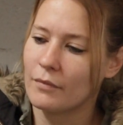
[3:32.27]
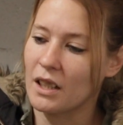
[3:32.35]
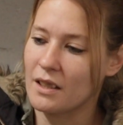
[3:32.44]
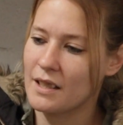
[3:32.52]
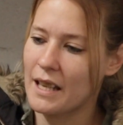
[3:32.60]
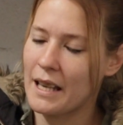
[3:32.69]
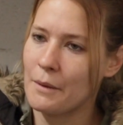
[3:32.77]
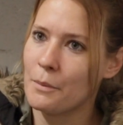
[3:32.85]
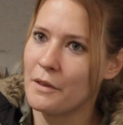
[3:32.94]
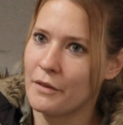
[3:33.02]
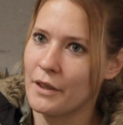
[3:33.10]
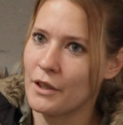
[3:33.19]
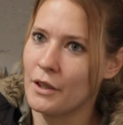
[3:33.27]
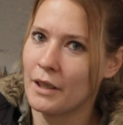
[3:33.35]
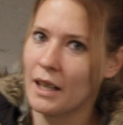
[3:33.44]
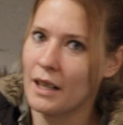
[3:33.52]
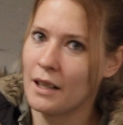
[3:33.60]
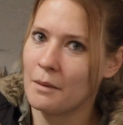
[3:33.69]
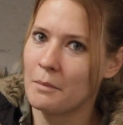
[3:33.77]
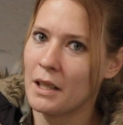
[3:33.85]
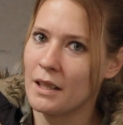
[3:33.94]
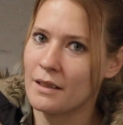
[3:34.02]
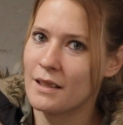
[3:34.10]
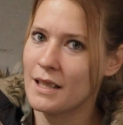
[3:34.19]
Like I say, with the new cam,
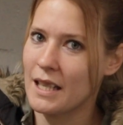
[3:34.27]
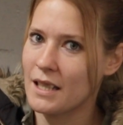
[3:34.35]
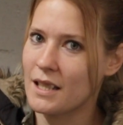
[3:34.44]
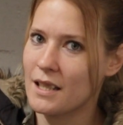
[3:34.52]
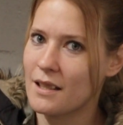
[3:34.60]
it did